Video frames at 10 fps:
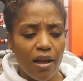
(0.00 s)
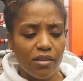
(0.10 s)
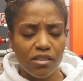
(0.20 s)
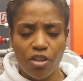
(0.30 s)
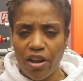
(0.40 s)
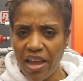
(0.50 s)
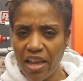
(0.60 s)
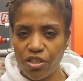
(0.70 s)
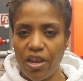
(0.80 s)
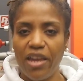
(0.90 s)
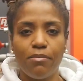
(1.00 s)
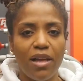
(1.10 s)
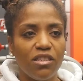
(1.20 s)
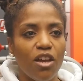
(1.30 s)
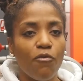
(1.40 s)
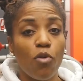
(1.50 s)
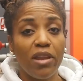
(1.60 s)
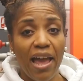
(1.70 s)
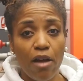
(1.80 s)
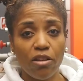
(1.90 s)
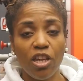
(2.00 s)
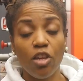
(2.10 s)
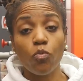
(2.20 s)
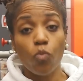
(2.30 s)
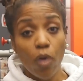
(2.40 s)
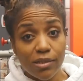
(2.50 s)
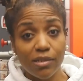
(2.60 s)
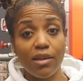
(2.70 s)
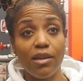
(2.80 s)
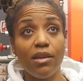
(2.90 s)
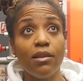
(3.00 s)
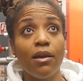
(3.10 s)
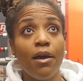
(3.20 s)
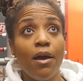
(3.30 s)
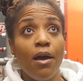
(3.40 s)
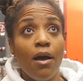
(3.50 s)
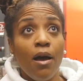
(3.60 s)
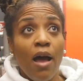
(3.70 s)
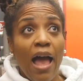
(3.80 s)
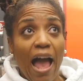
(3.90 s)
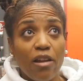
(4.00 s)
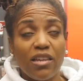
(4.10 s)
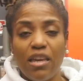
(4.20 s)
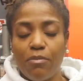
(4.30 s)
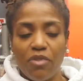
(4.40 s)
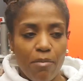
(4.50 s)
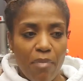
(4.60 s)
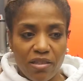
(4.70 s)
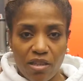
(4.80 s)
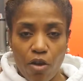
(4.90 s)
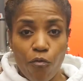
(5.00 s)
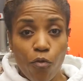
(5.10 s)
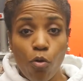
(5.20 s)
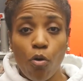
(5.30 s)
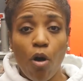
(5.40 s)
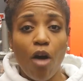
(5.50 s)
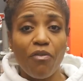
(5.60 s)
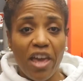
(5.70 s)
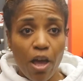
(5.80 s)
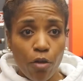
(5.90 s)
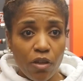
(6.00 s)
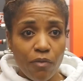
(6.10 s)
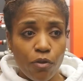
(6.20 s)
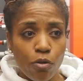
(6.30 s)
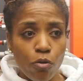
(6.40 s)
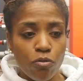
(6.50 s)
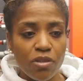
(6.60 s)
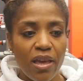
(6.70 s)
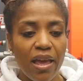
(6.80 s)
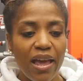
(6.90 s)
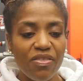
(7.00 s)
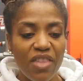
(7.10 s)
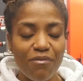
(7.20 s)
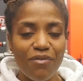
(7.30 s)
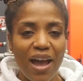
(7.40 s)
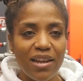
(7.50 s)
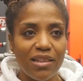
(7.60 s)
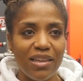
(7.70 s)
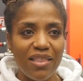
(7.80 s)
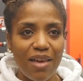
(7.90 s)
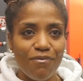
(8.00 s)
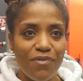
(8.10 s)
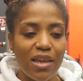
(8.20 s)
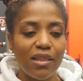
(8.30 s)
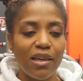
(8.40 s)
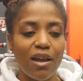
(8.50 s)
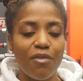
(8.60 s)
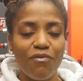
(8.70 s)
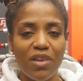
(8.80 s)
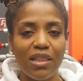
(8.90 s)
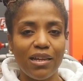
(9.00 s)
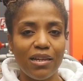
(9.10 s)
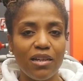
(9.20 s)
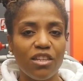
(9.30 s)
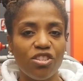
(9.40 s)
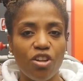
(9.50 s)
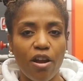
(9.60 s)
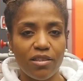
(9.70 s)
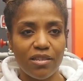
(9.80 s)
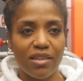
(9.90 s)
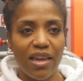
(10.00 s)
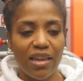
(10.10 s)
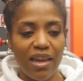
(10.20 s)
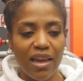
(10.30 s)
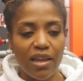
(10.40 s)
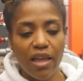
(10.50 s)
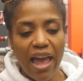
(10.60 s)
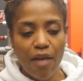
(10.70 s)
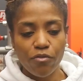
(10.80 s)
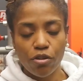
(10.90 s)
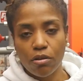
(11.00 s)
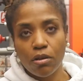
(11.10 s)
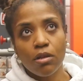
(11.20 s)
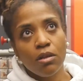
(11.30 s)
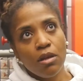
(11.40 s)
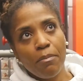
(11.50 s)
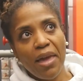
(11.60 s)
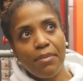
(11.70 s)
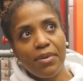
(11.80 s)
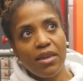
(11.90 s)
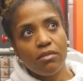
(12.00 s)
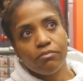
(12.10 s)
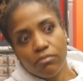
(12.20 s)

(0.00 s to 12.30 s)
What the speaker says: Started educating myself on how to eat, what to eat, how to get myself full off of healthy foods. Then finally that feeling of feeling good started to kick in after maybe